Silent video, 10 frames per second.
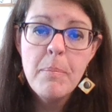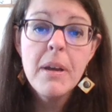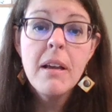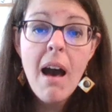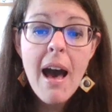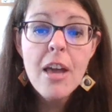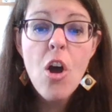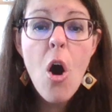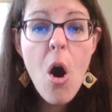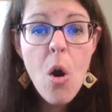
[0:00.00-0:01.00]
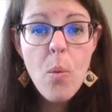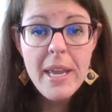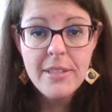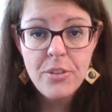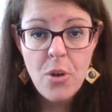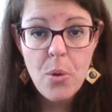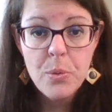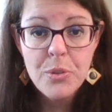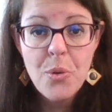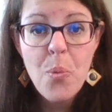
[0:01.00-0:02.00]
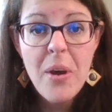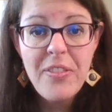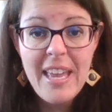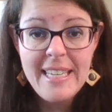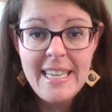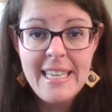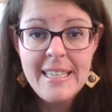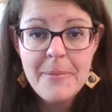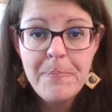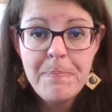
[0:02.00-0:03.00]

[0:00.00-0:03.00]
but God always knows what they need.